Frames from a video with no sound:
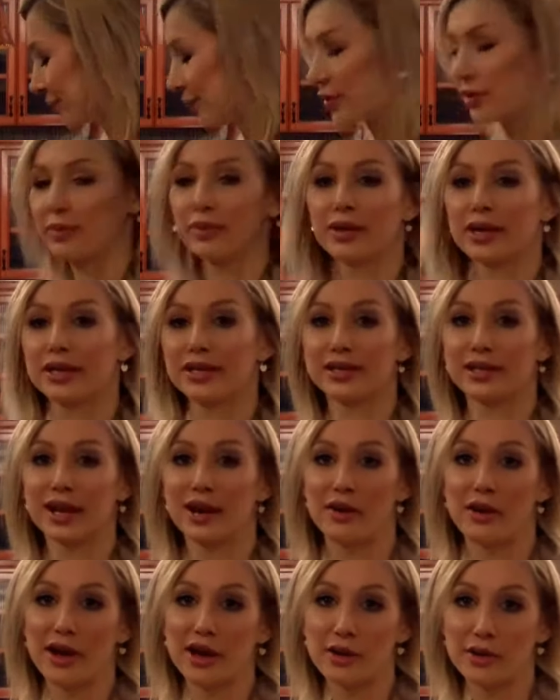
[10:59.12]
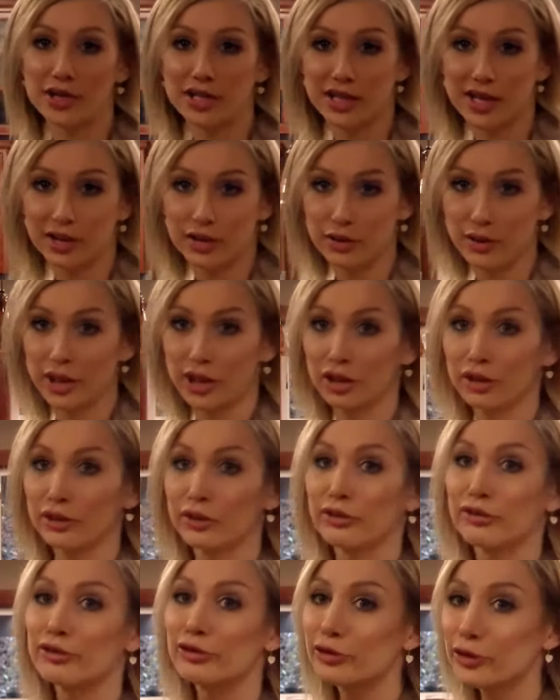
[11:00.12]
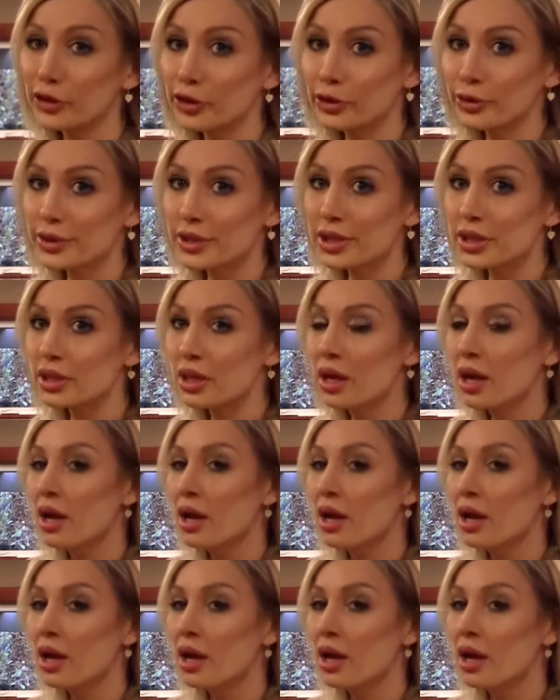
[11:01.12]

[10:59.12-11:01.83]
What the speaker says: for the plates. Now, I always like to include fruit